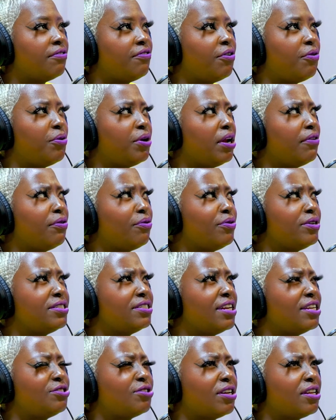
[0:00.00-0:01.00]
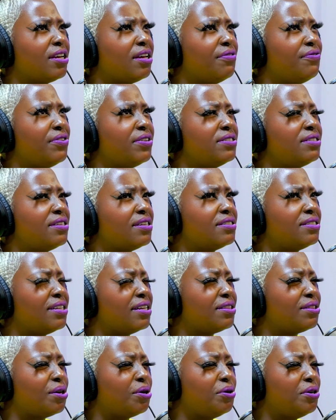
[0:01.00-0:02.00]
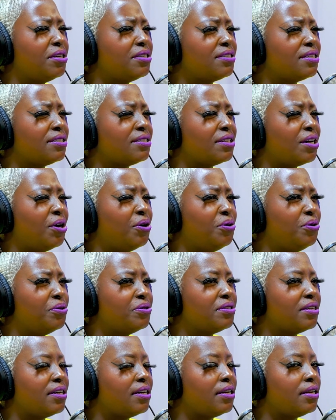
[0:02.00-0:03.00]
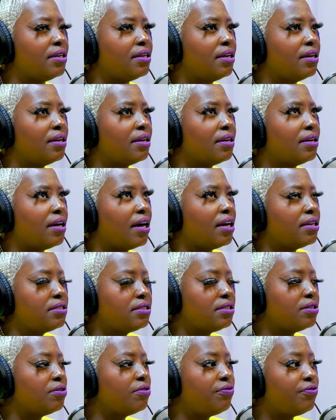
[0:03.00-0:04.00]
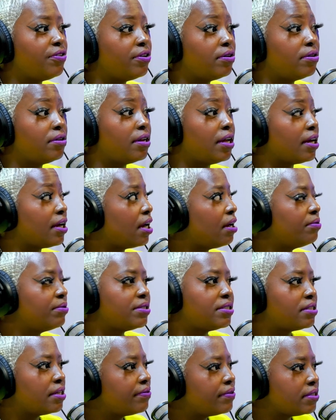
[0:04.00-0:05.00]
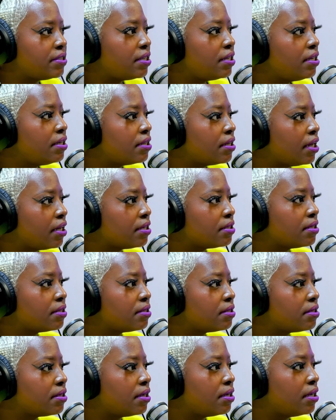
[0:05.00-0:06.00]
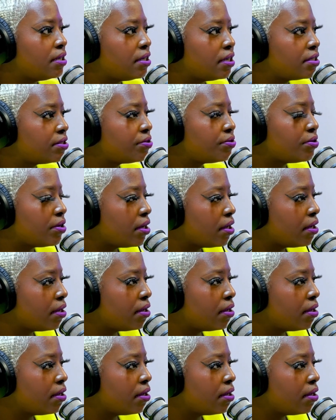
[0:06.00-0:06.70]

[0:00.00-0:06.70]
for whatever reason they try to convince us that 30s is old, and I still feel like I was 17, like yesterday.